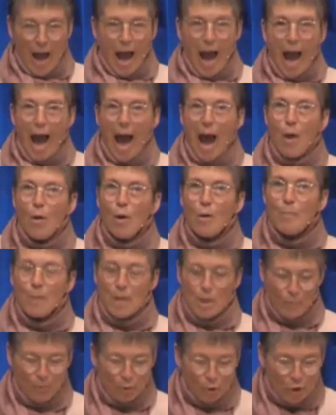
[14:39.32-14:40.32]
How are
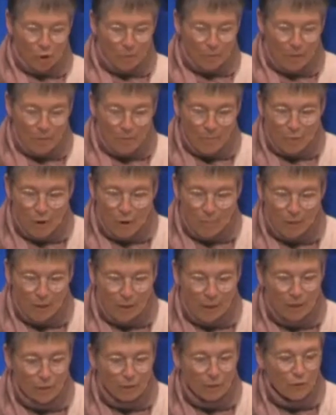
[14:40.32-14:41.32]
people to be
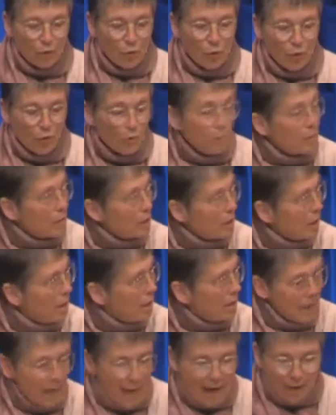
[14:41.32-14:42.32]
properly informed
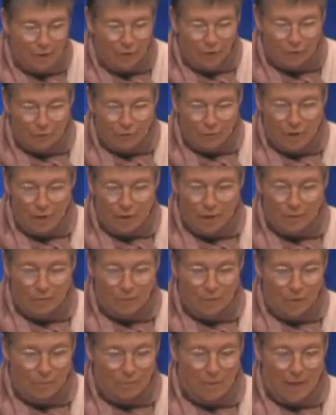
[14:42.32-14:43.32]
and allowed the
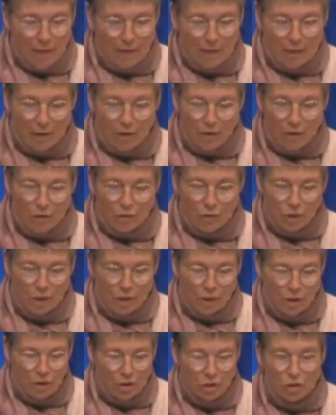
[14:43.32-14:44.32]
freedom to make their own
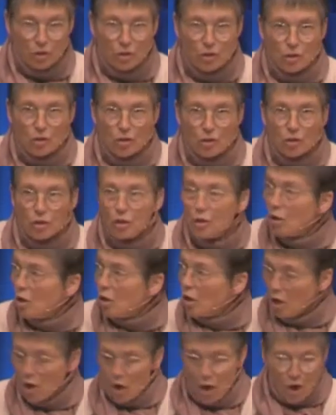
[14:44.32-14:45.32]
decisions?
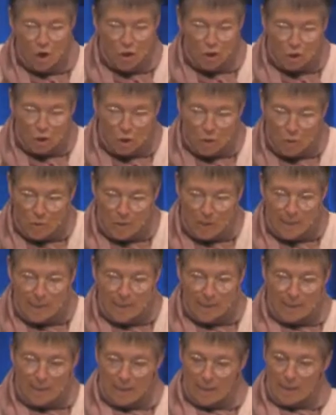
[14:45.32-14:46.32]
Too
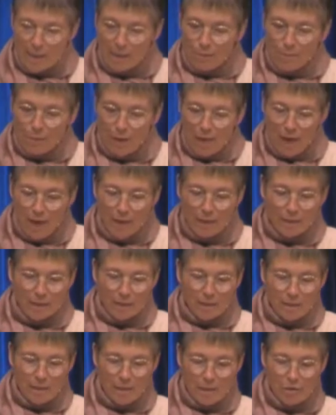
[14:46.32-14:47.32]
easily compliant
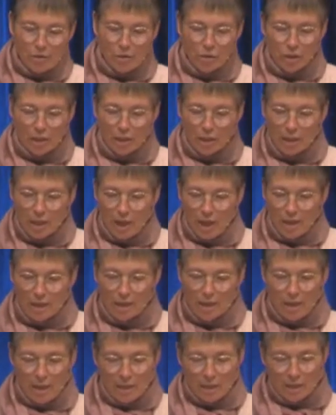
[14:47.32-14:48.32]
adherence to
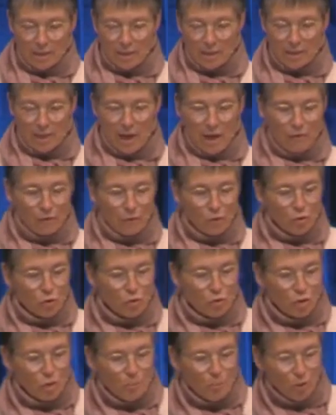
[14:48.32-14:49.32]
guidelines
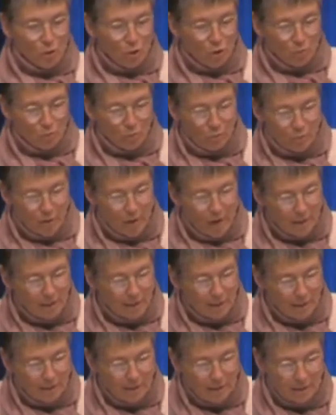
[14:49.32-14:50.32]
stifles responsible
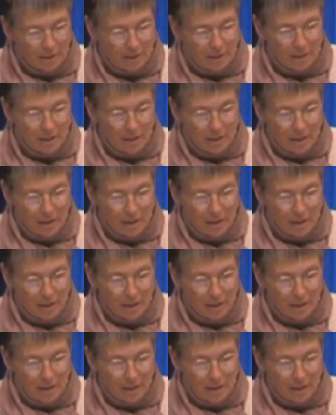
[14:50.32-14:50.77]
practice.